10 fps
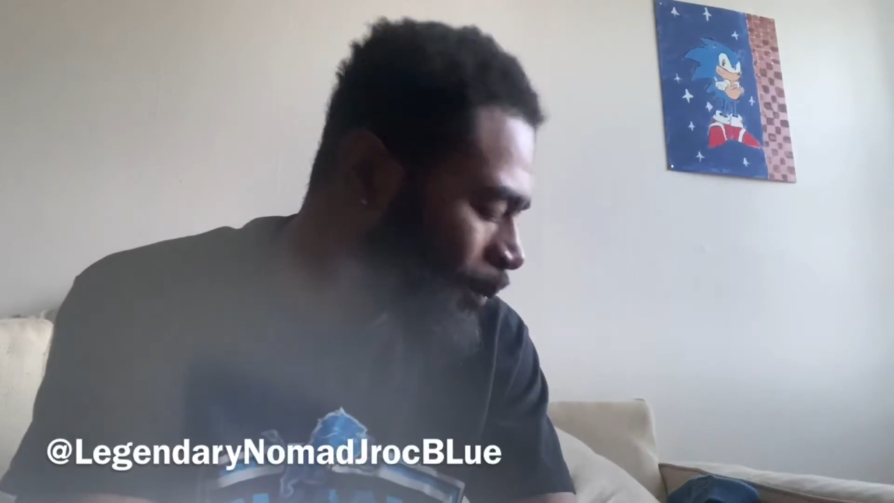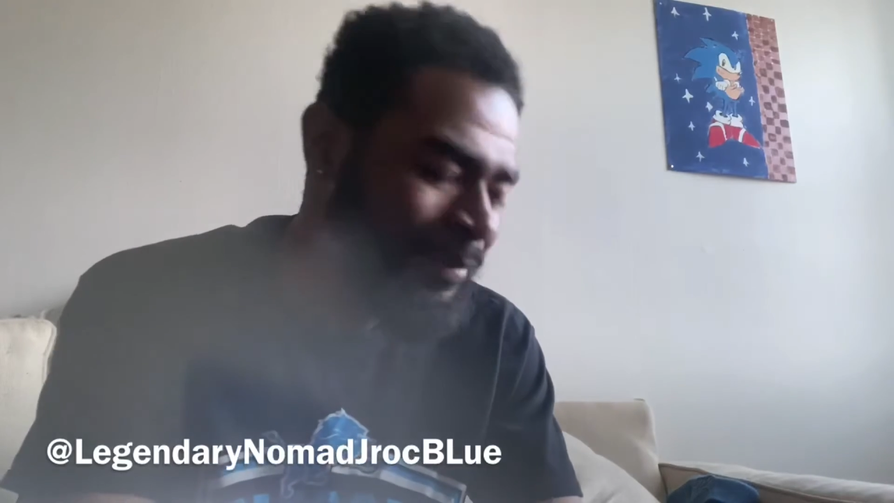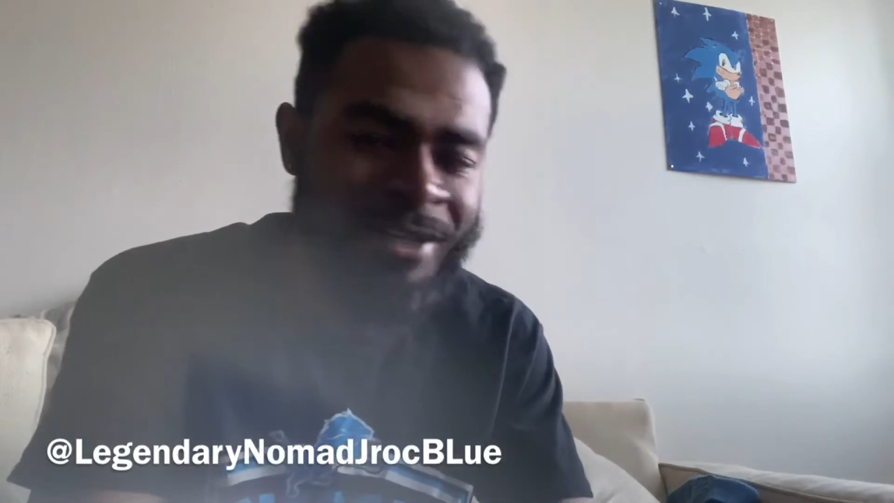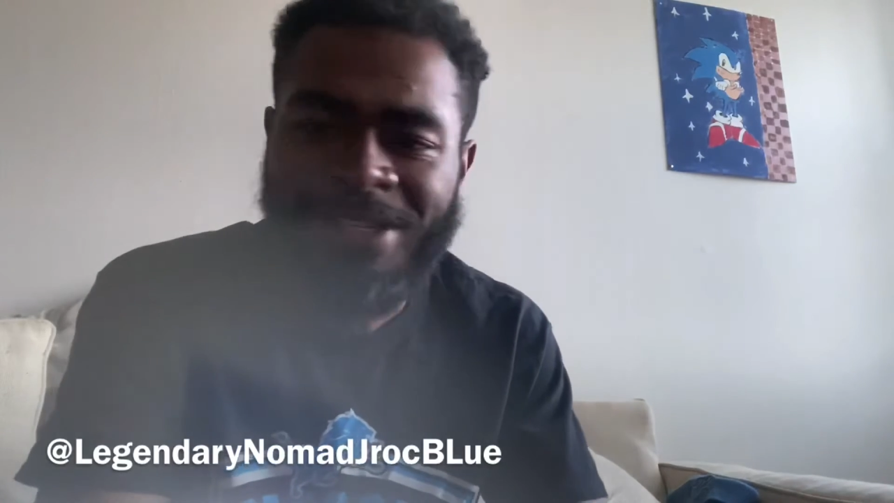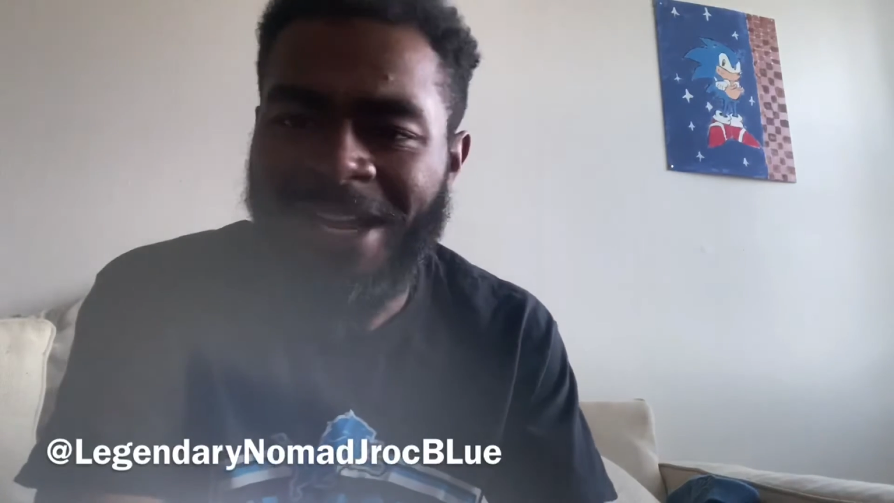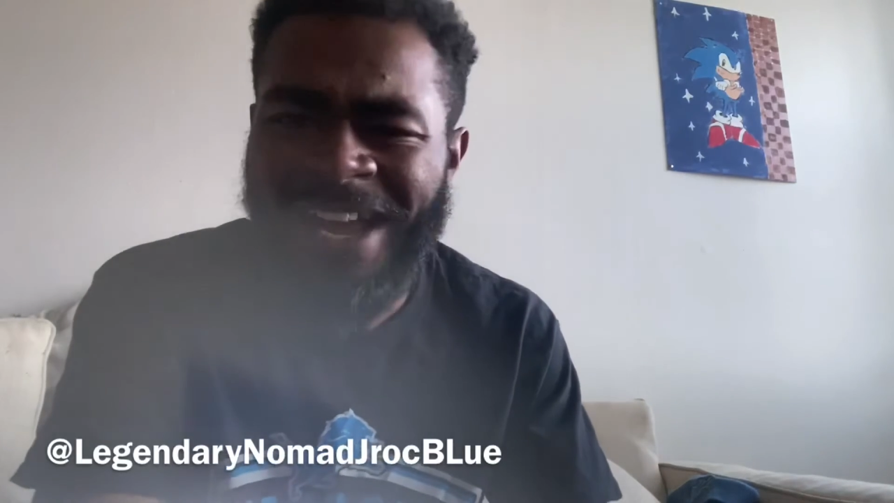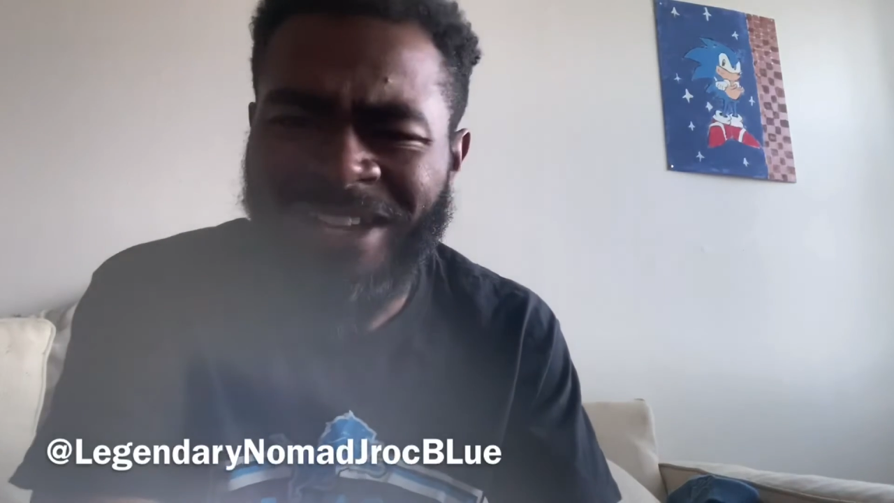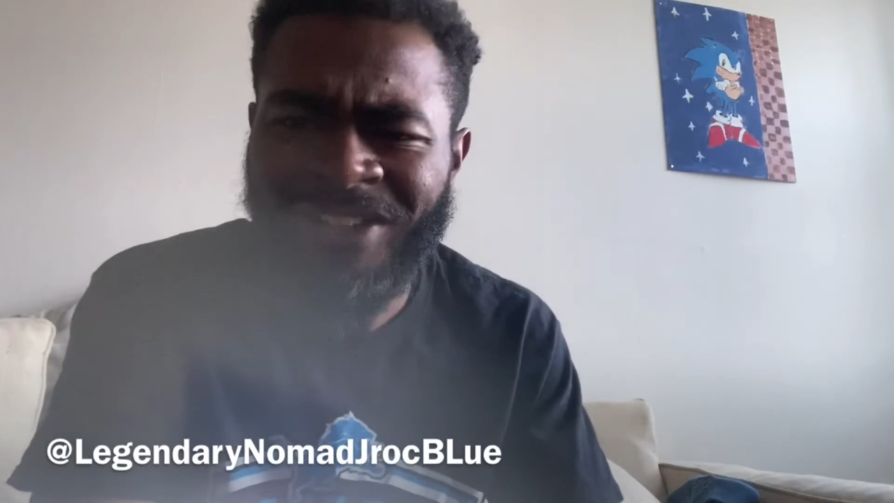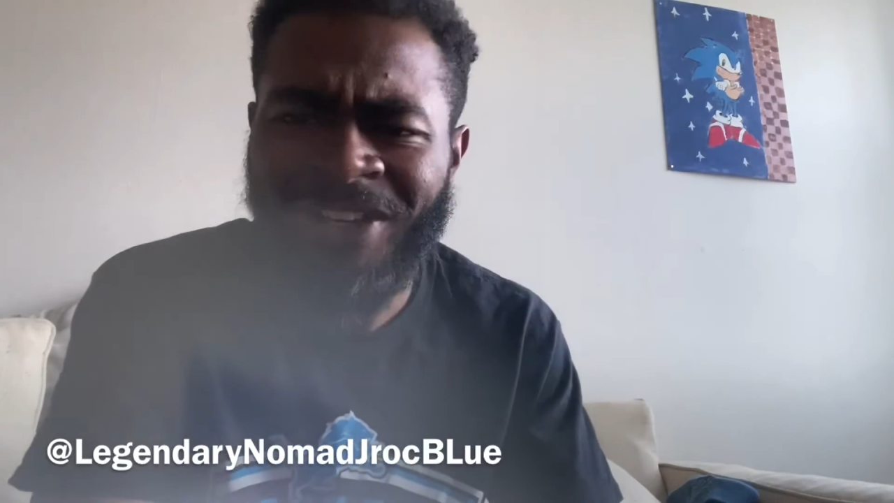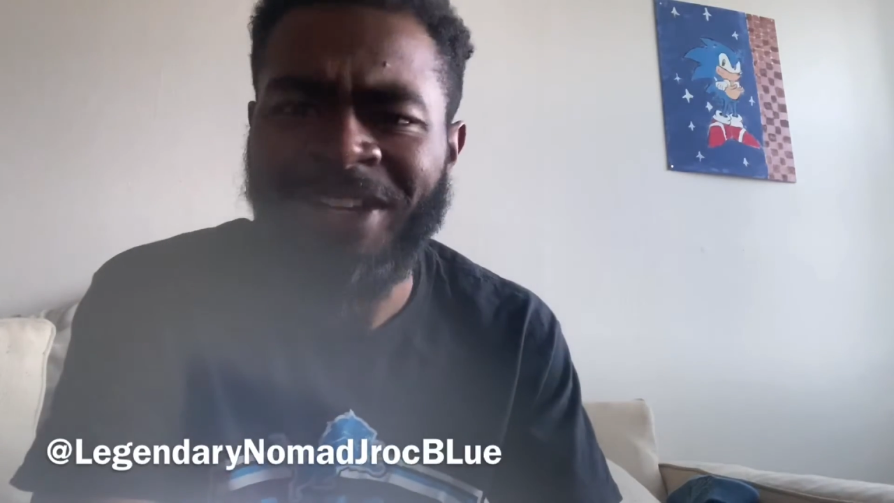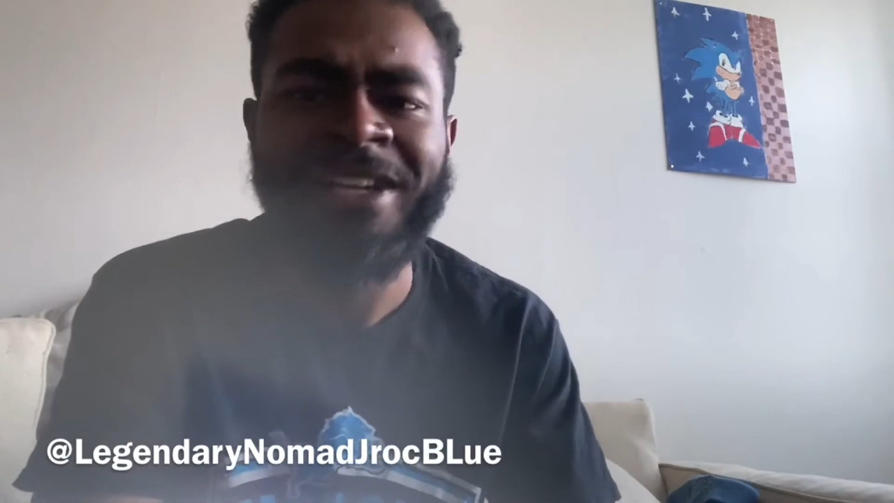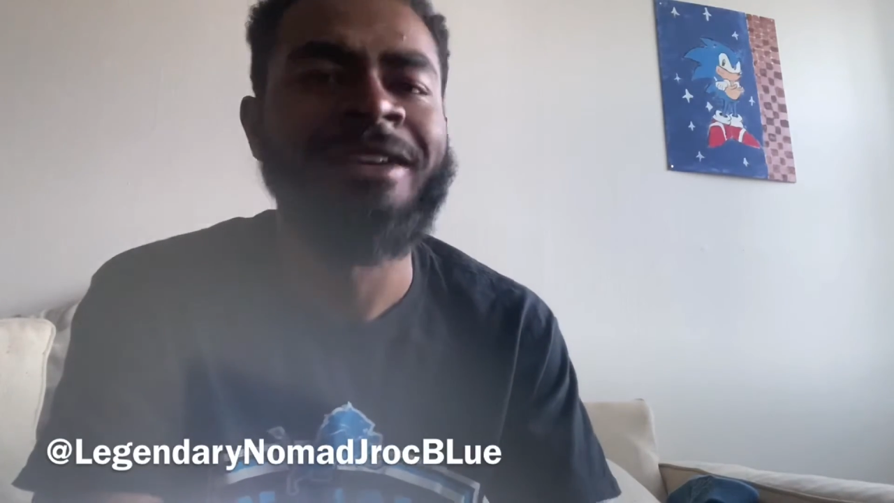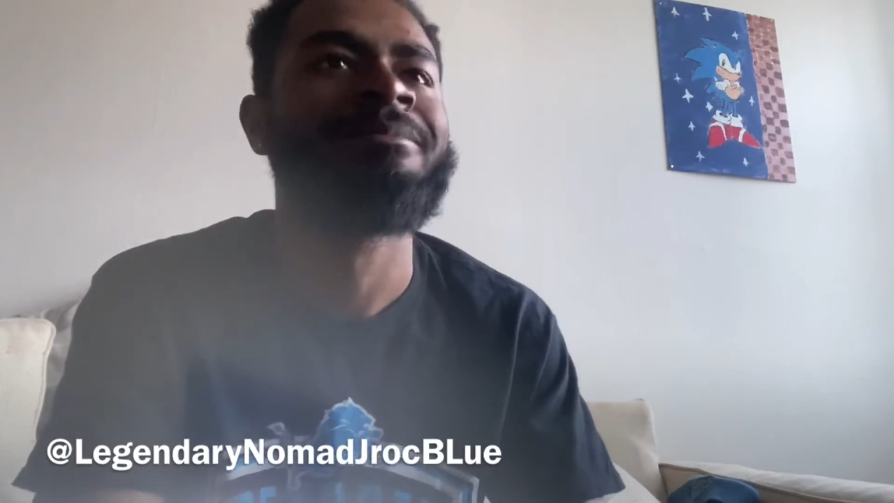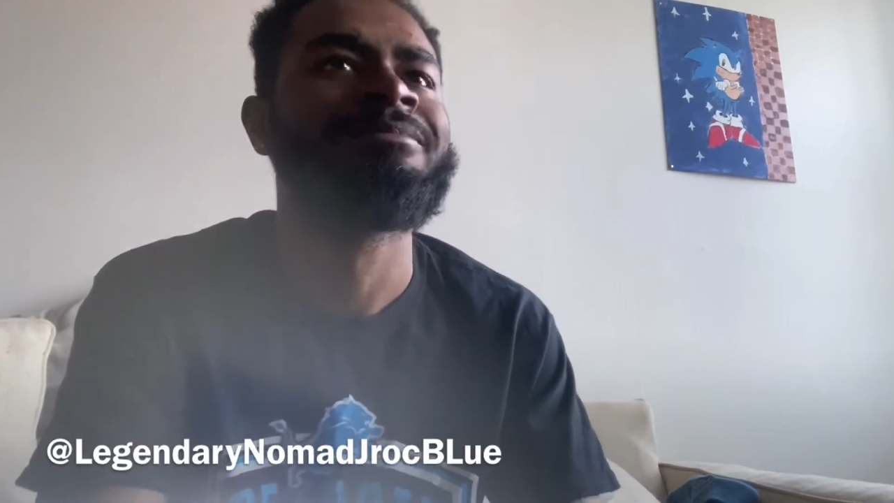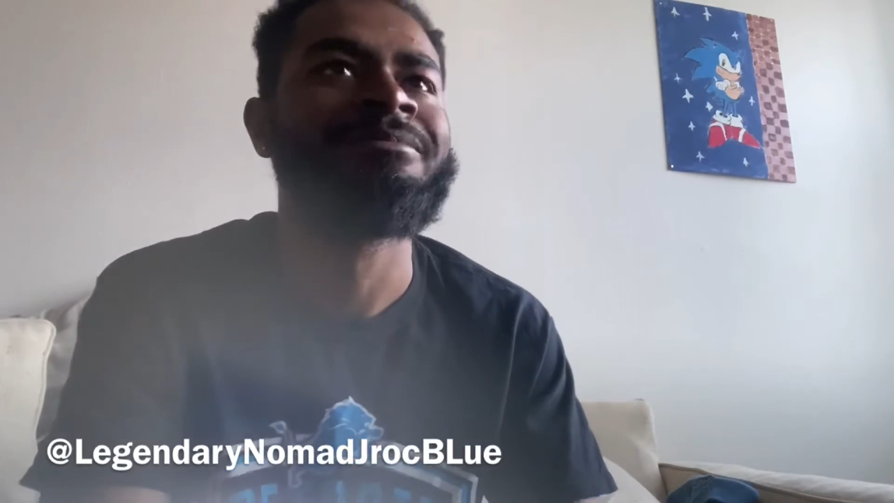It's like 8:30,
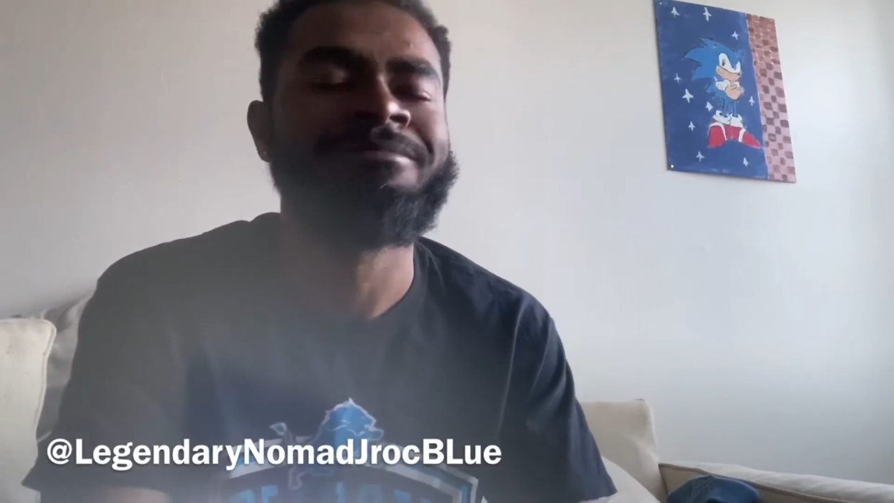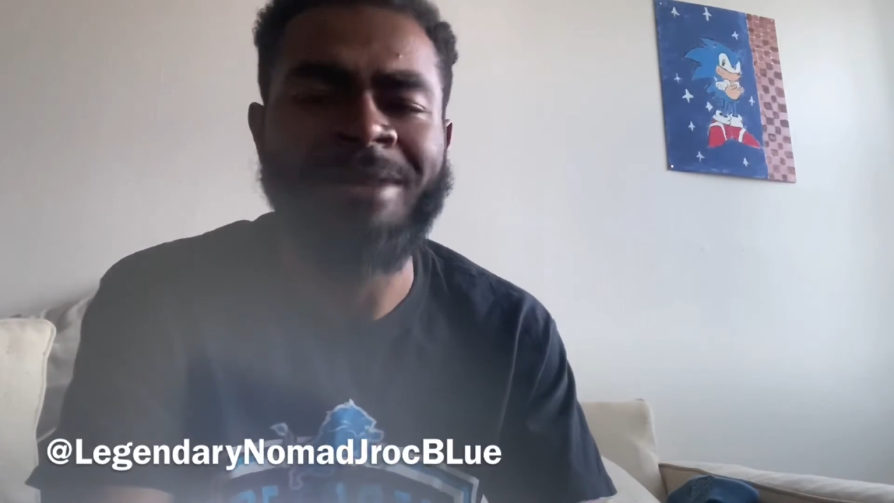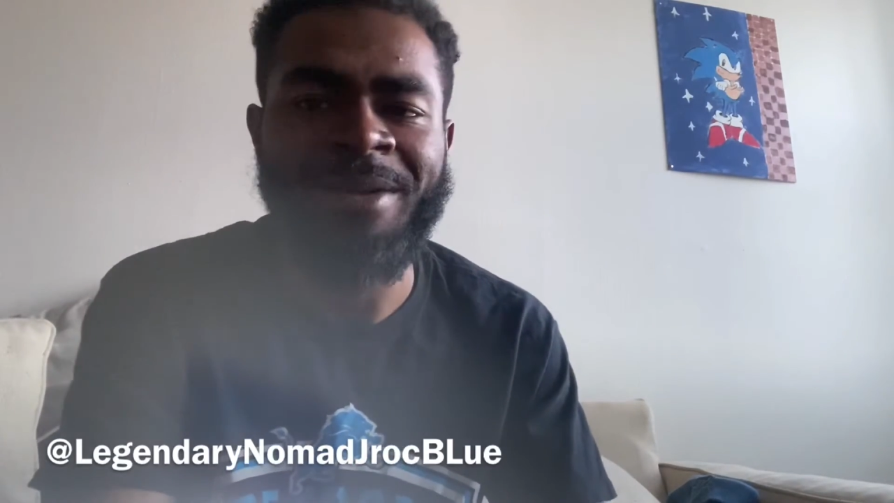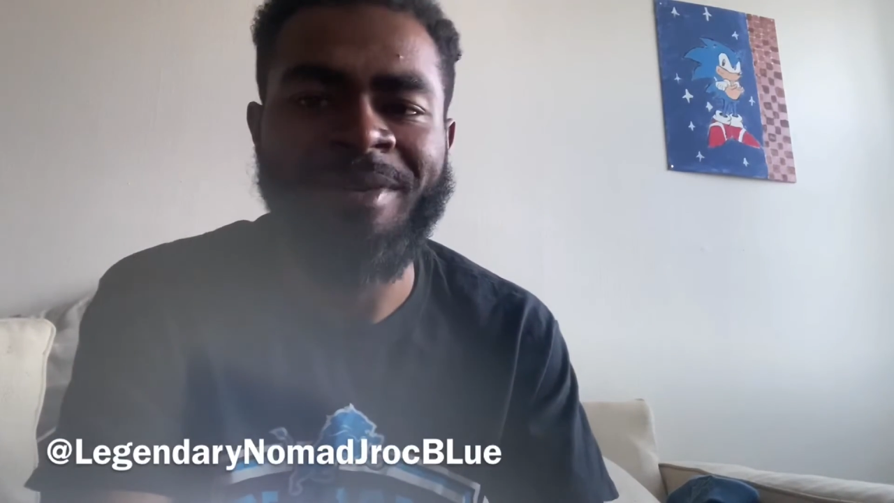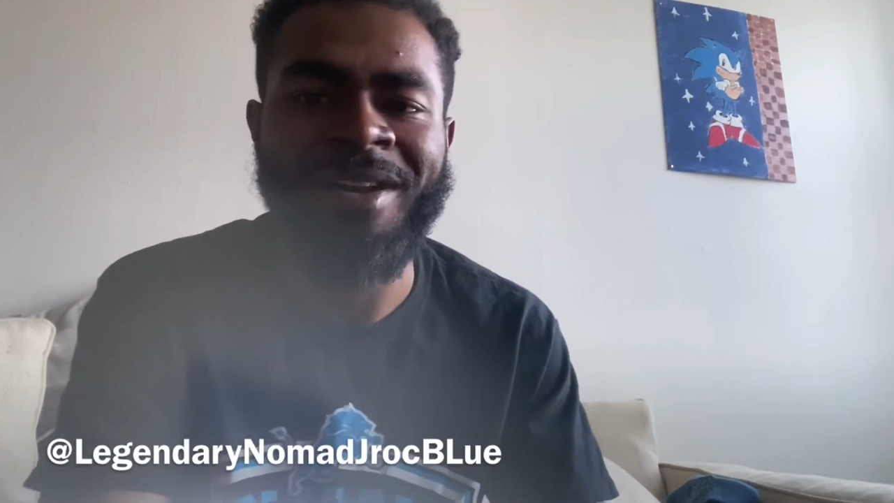maybe